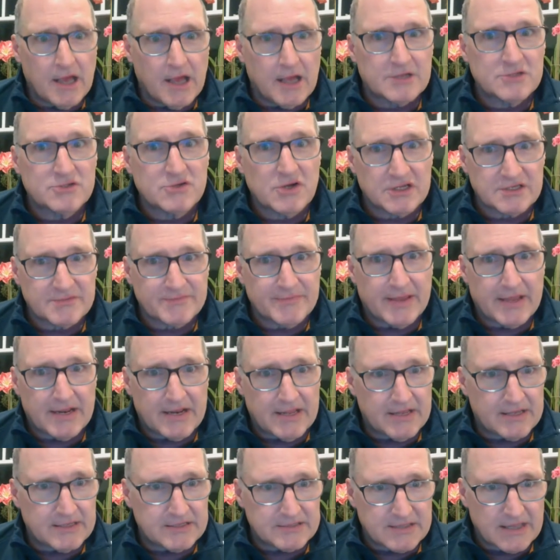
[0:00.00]
Trust me, it
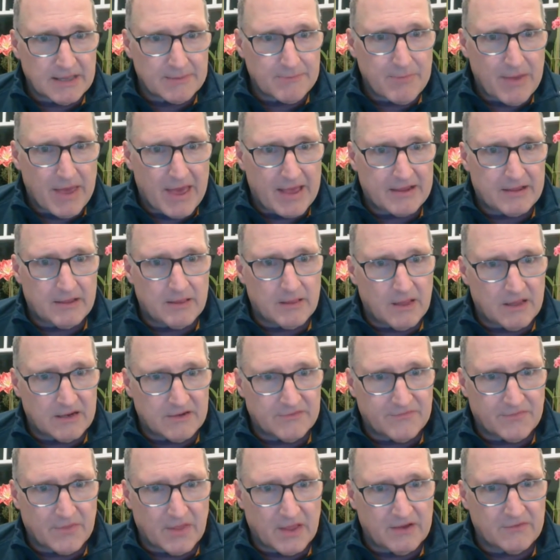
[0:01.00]
is. They pack a lot
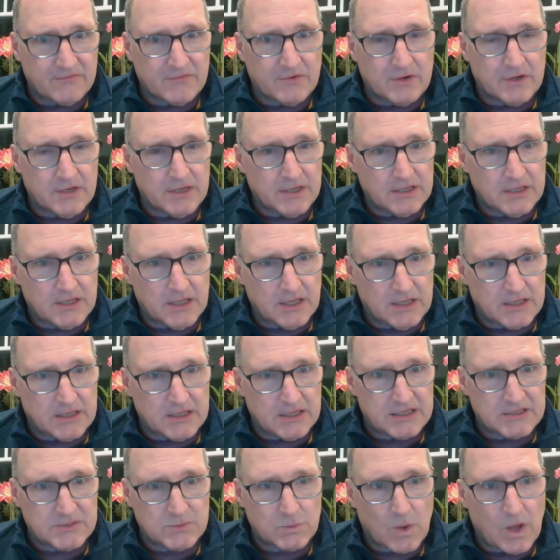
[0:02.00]
of flavor in
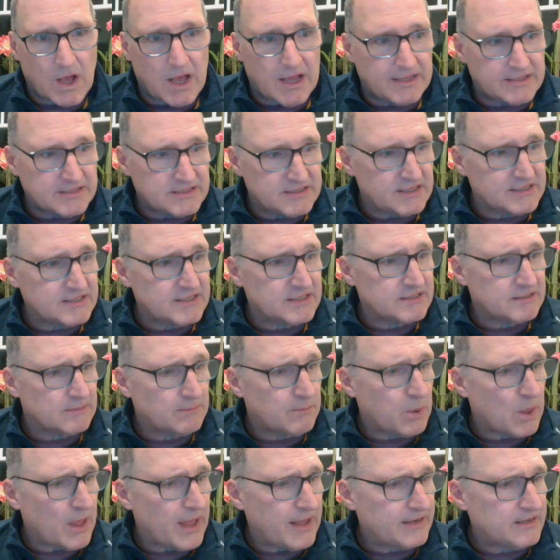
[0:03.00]
these wines. This is a
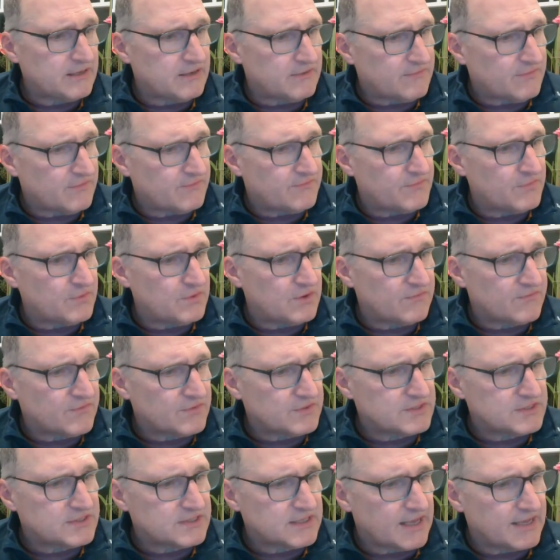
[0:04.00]
blend of a few
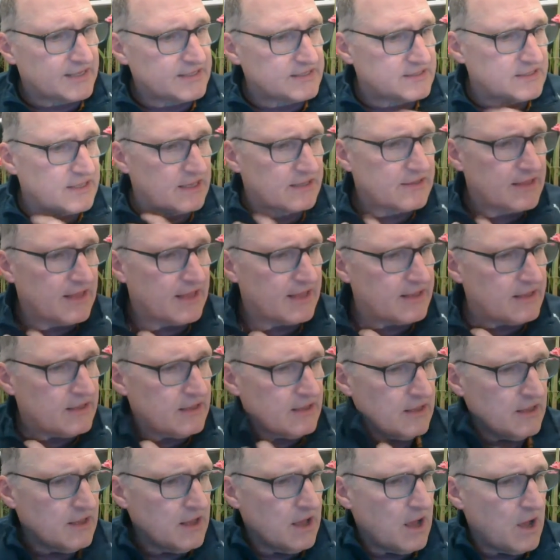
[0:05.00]
different sites that they
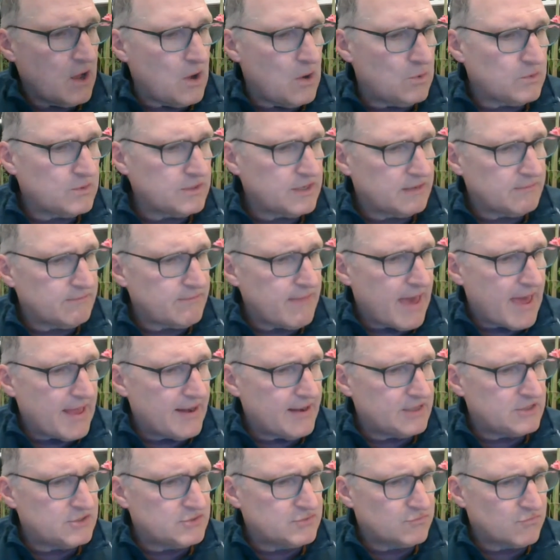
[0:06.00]
own and
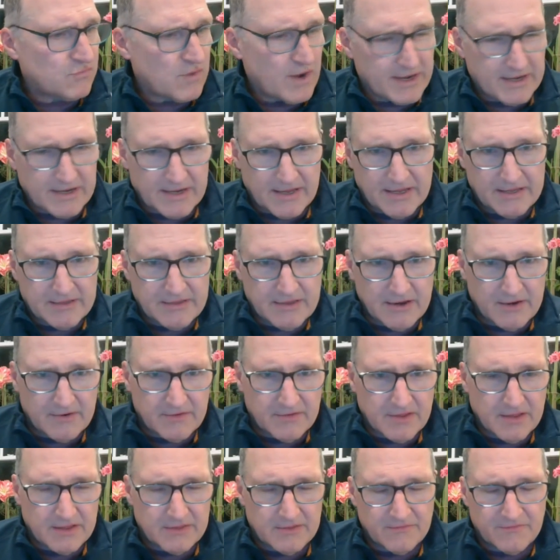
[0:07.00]
manage right in
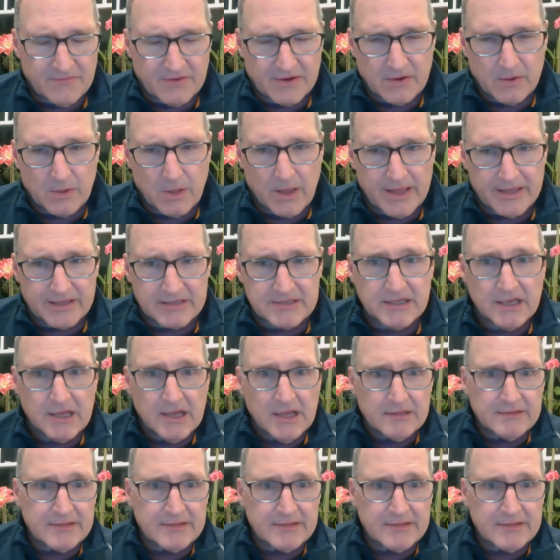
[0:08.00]
there in the Finger Lakes.